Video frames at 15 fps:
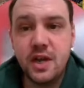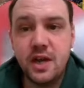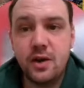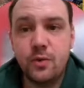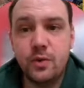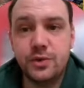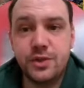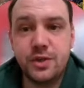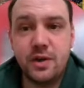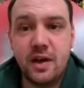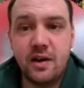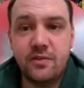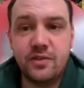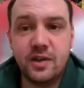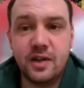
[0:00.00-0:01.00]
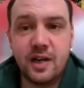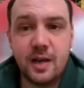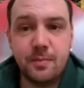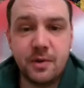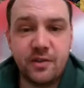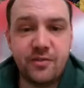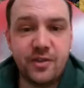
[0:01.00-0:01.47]
We also have the
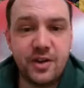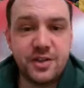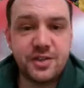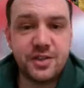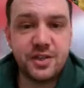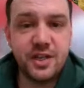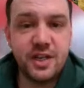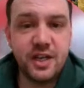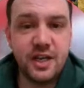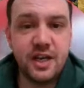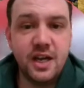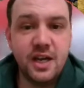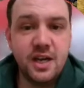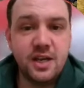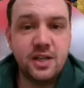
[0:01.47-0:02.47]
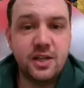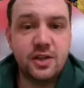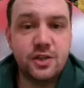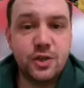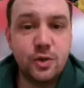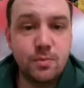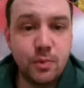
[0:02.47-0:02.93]
Clan Macpherson here, the
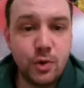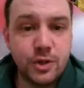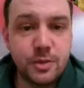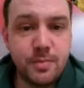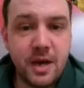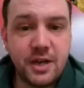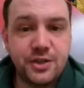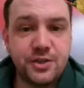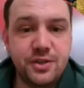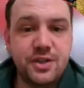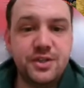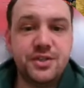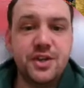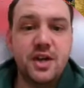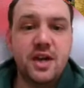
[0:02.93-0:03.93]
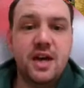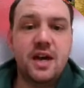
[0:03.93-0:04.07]
2 mortar batteries,